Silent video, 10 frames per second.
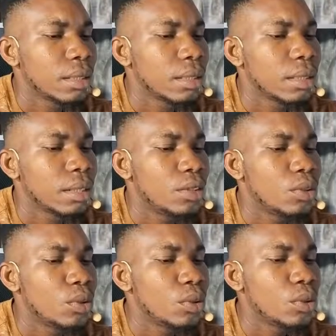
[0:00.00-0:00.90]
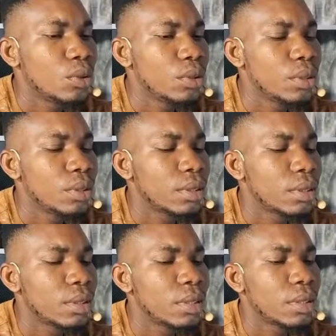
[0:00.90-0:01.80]
ketone,
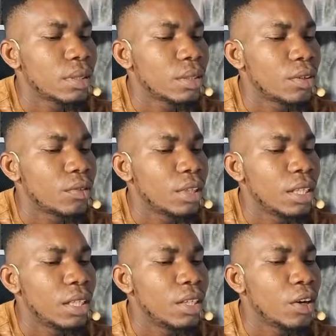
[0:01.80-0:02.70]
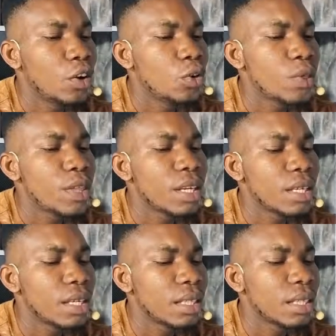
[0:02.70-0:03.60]
in your own
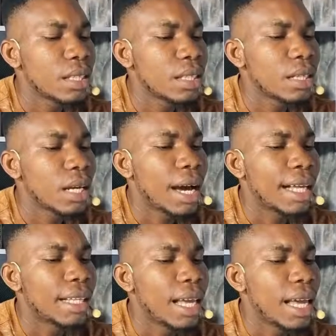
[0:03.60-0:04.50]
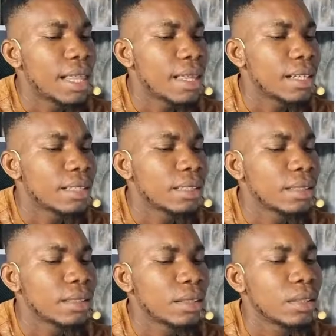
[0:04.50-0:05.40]
thinking, and ethers.
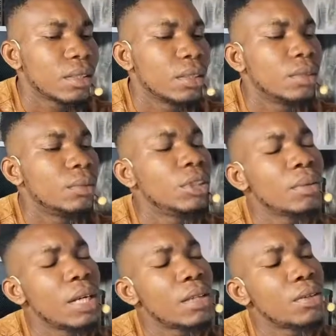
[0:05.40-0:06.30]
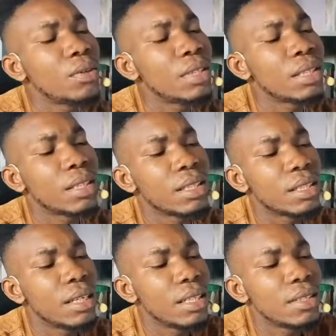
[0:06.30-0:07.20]
Which of them do you think
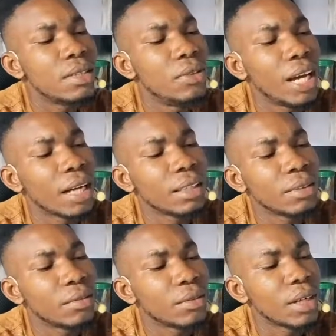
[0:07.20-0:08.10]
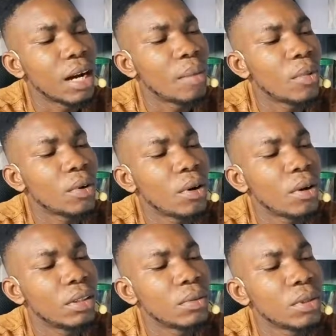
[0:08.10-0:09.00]
is least reactive among
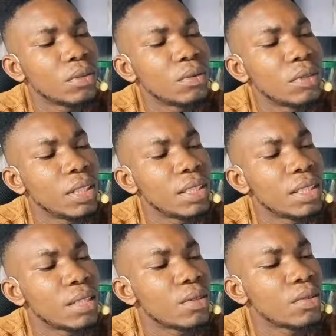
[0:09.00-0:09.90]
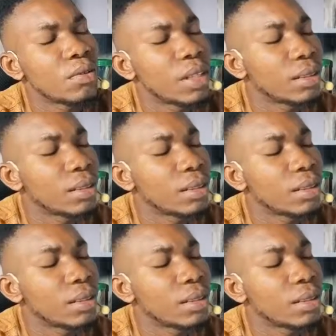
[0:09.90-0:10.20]
all the ones we've listed so far?